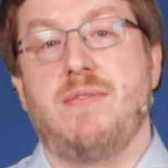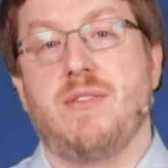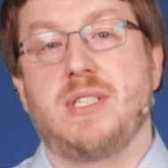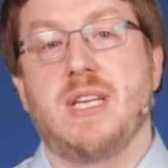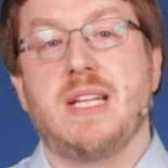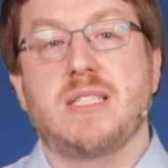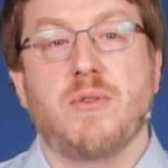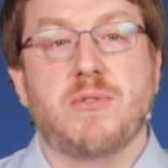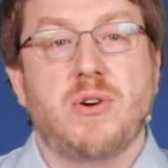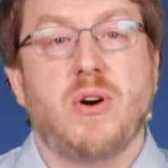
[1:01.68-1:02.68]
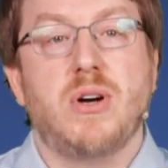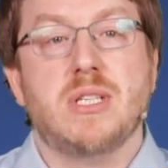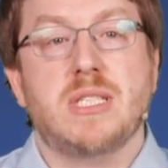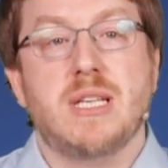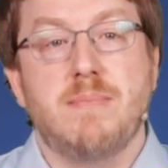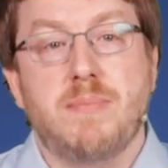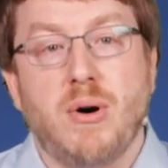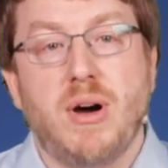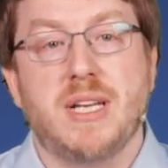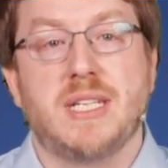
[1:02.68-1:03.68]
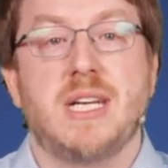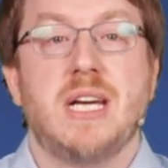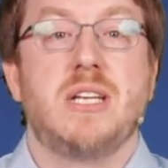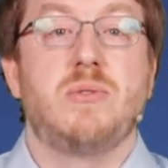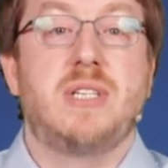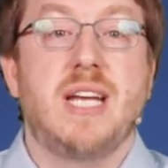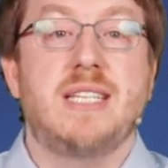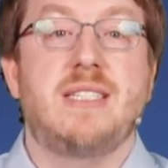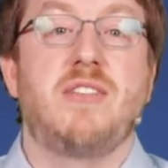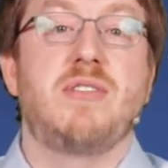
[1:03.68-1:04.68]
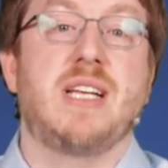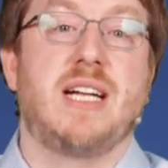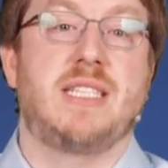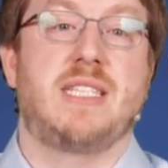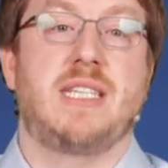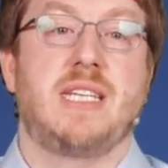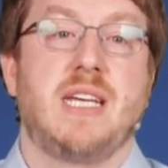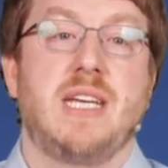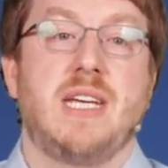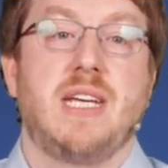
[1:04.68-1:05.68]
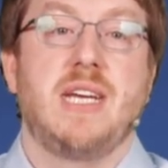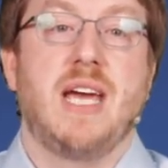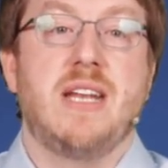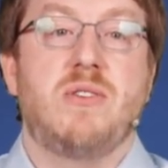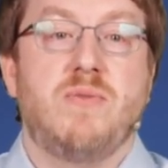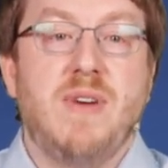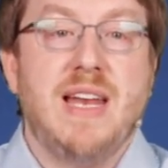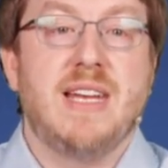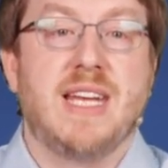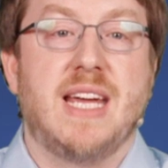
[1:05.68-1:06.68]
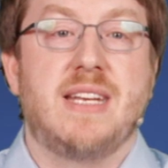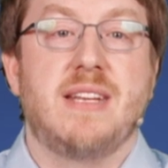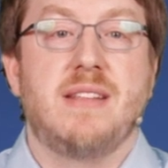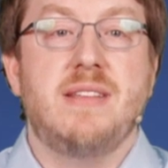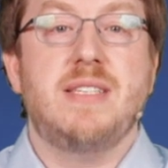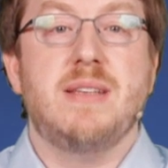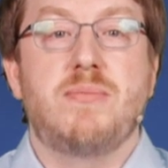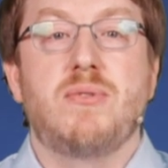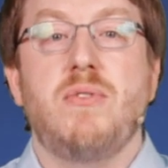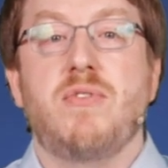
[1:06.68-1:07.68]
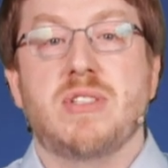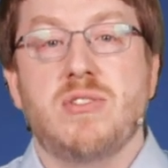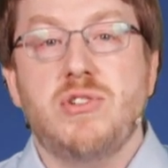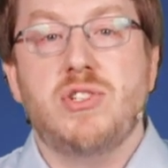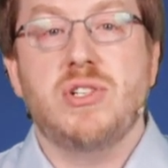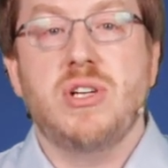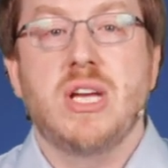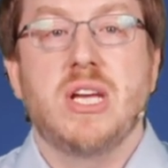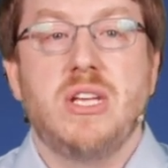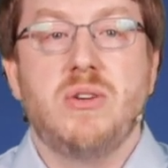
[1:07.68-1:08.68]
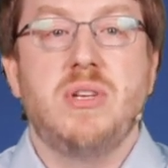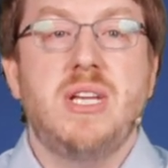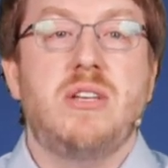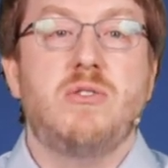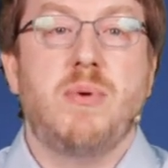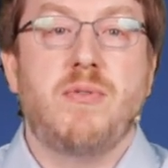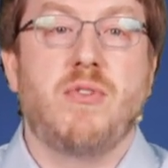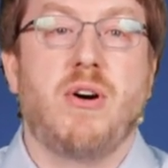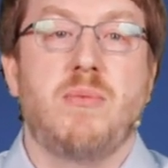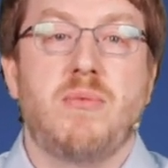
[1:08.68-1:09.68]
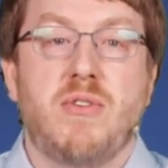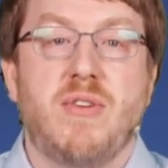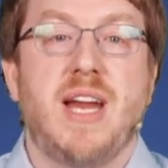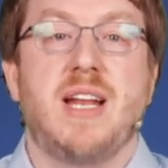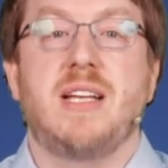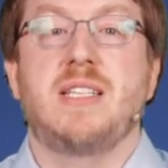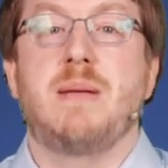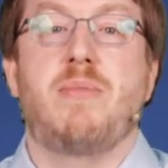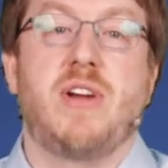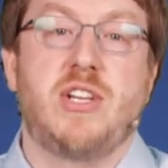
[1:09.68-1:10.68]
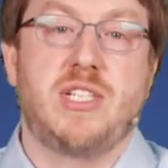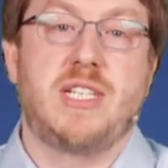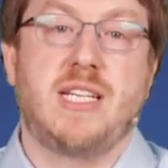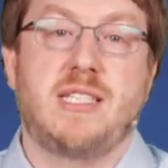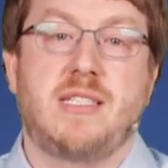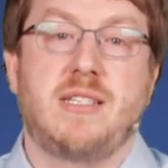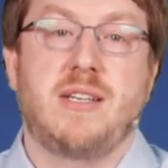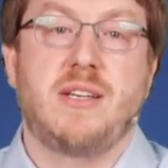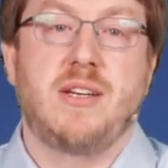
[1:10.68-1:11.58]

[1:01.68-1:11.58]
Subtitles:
efforts, it is of course important to test the results. And to validate this improved resolution, you need to perform radar separation tests.